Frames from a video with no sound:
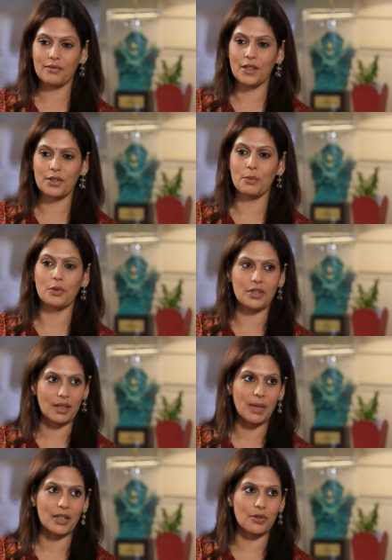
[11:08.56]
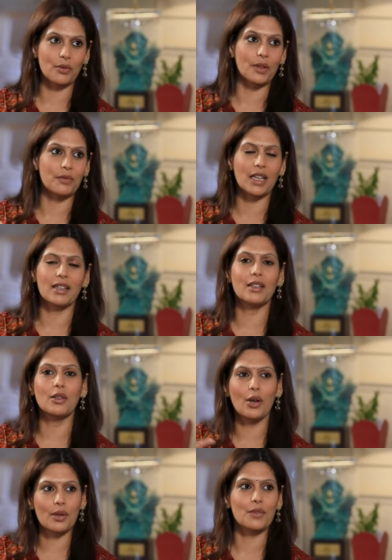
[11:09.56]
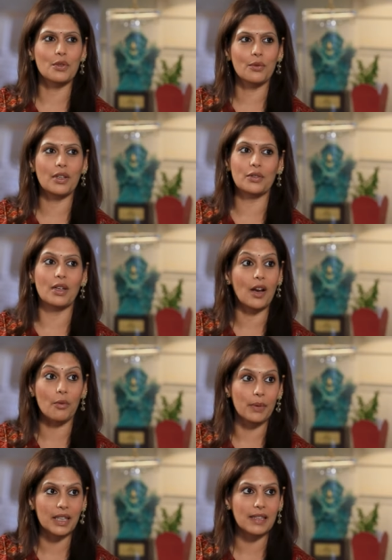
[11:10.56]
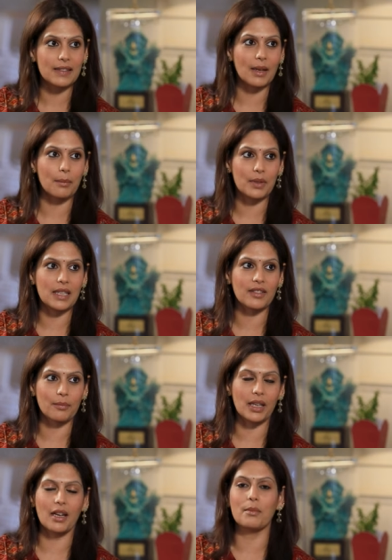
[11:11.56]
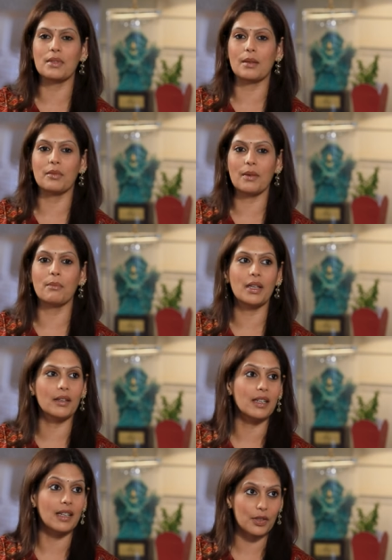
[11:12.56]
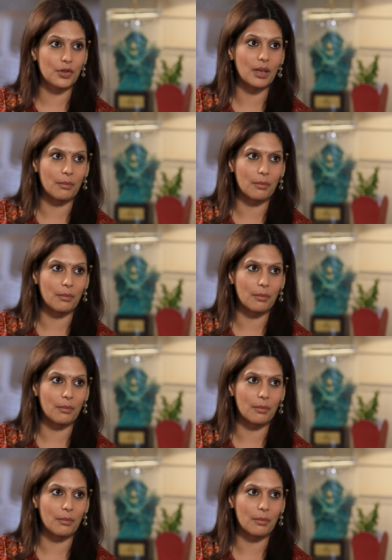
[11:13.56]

First Post and my show, we've done a lot of stories on how big these companies have become, some of them bigger than luxury